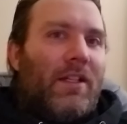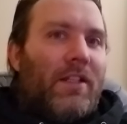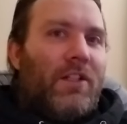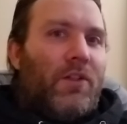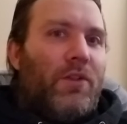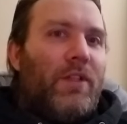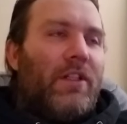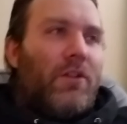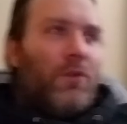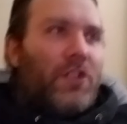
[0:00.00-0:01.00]
you know, you
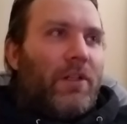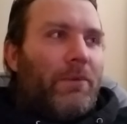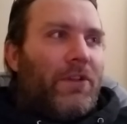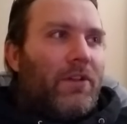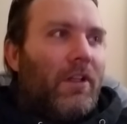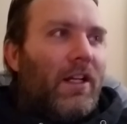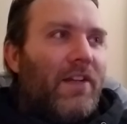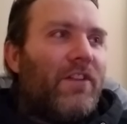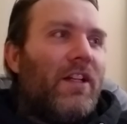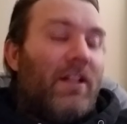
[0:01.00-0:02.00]
didn't do shit with your life,